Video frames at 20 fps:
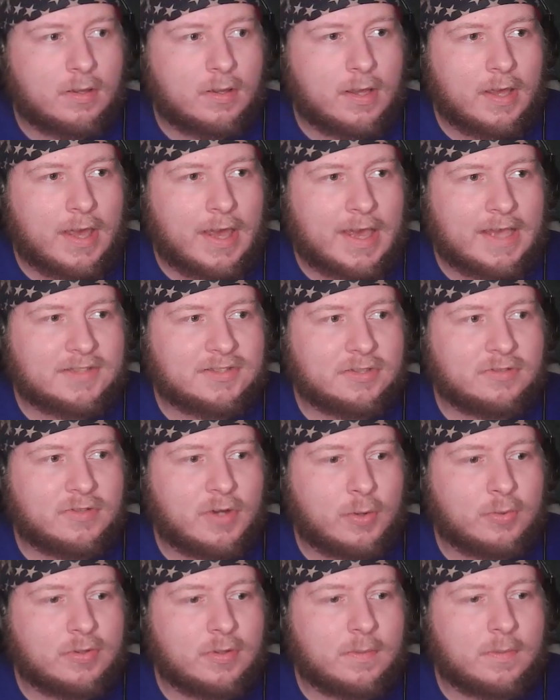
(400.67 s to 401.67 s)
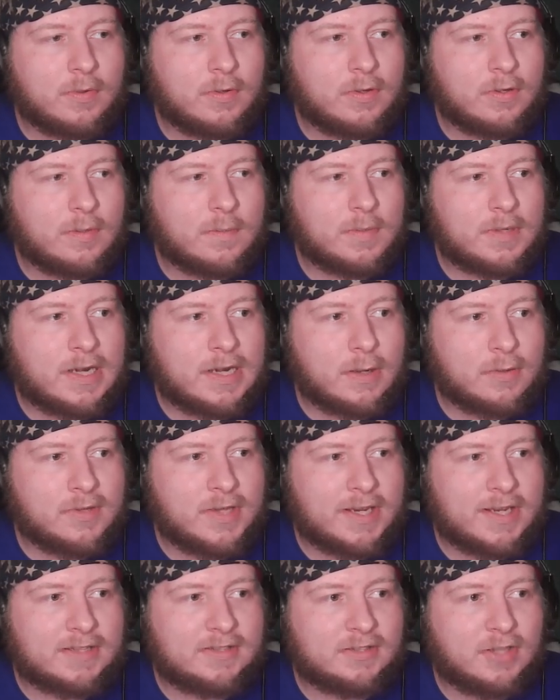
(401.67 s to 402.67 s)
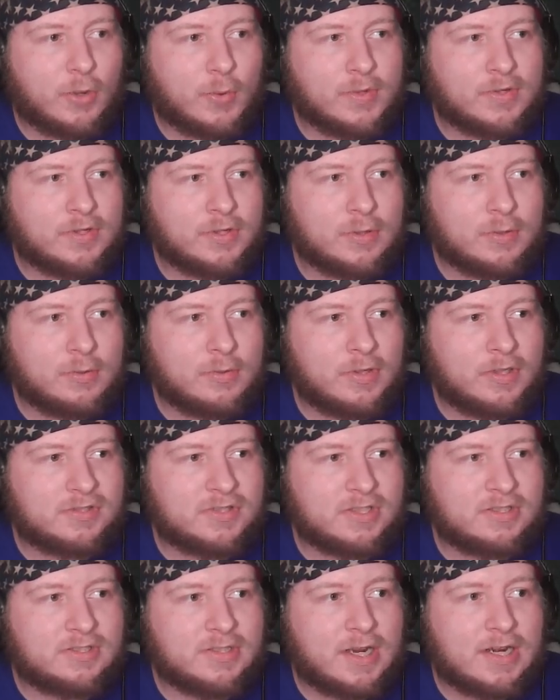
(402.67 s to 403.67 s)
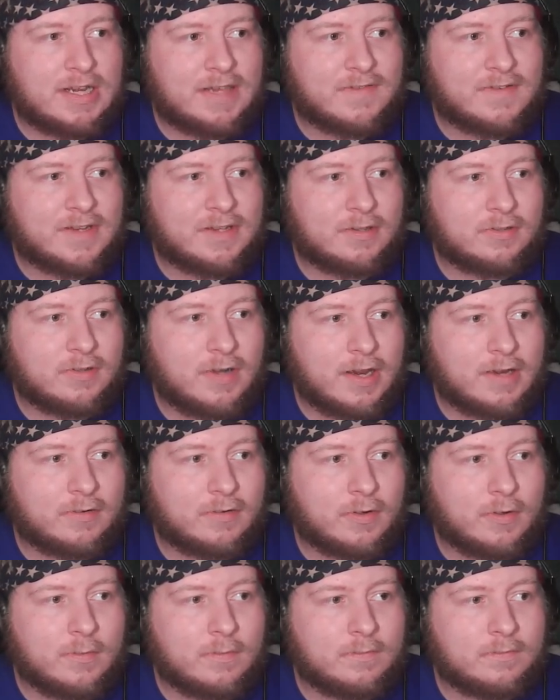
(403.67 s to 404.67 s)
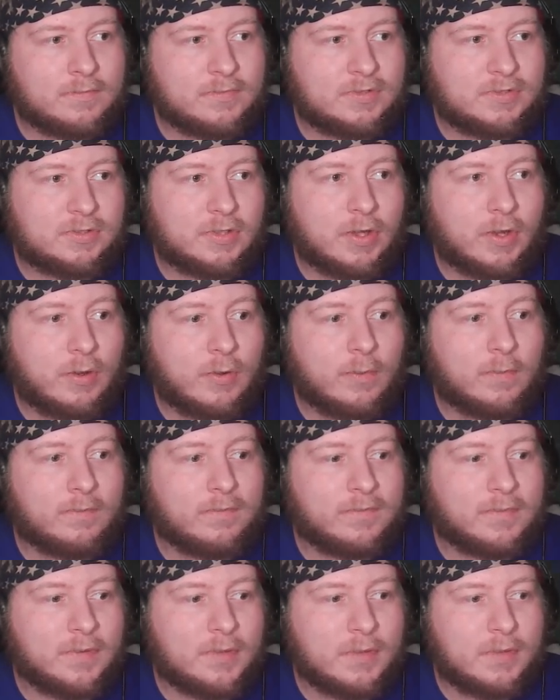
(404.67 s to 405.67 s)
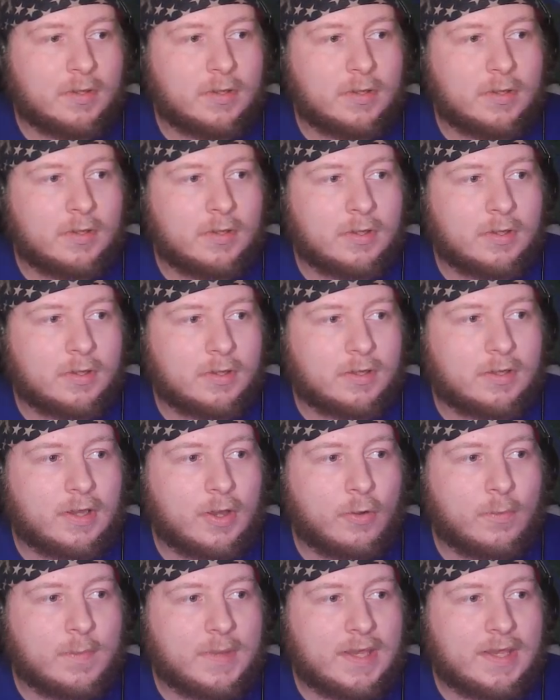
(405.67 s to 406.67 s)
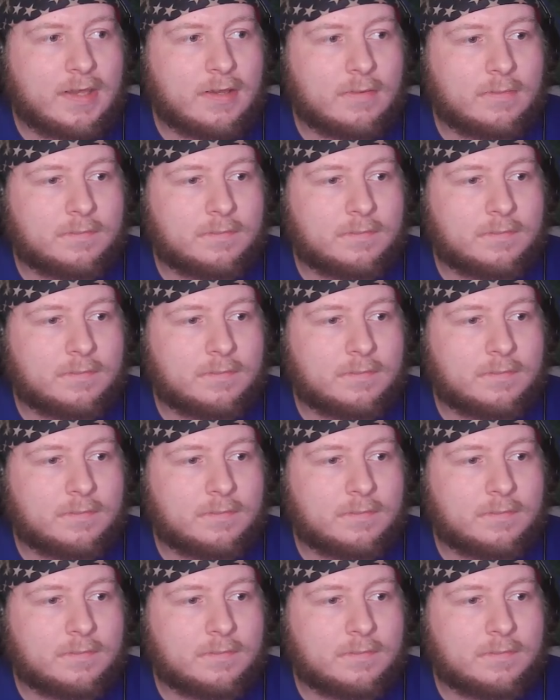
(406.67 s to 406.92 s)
Has it wrote in the book, but I don't think it's going to, because it's not even in the right room. So, go me.